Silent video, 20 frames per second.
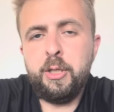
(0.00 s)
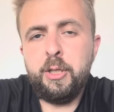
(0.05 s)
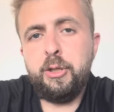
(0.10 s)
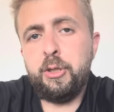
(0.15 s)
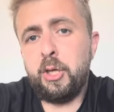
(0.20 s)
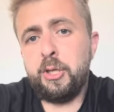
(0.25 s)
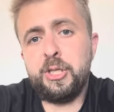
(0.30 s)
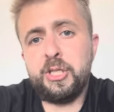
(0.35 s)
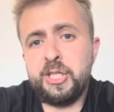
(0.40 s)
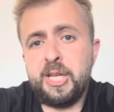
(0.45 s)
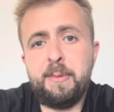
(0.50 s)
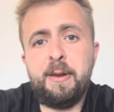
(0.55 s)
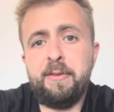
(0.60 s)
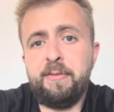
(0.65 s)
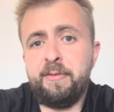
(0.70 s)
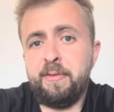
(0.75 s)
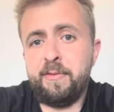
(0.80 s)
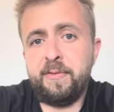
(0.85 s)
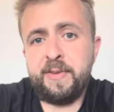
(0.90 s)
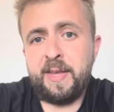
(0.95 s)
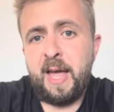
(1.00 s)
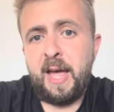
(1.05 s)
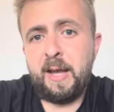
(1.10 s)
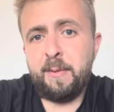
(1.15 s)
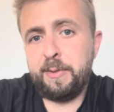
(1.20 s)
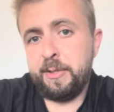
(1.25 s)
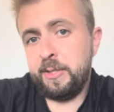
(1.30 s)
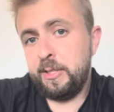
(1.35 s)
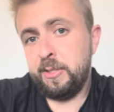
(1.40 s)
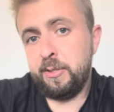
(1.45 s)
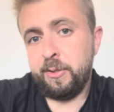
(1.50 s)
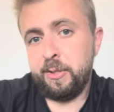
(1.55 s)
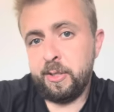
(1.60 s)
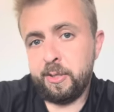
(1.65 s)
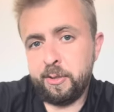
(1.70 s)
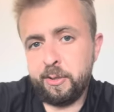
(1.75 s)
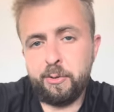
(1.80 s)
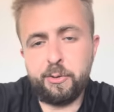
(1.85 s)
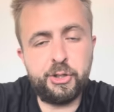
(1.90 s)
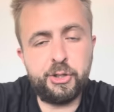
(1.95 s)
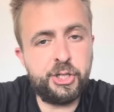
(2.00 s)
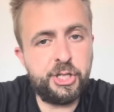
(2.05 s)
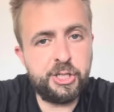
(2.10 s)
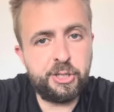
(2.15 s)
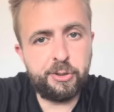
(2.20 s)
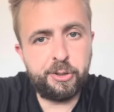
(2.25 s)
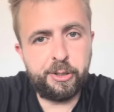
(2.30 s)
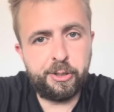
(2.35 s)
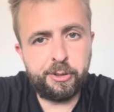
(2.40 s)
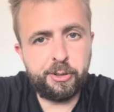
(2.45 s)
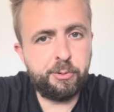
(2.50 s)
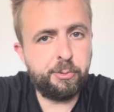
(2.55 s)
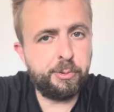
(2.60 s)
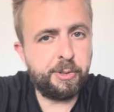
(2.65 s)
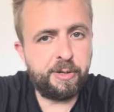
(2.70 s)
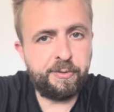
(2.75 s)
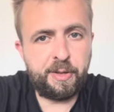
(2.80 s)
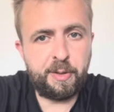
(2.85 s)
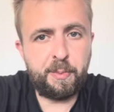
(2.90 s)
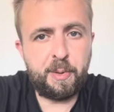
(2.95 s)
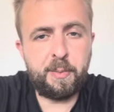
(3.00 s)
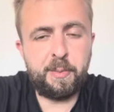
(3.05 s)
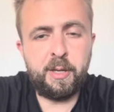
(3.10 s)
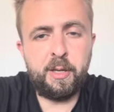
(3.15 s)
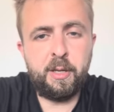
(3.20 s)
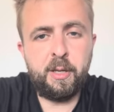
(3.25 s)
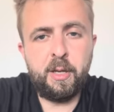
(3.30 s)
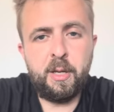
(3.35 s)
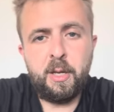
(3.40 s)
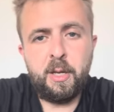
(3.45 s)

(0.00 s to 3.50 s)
not the same level as Zach, but he's going to learn or she's going to learn, whatever that may be.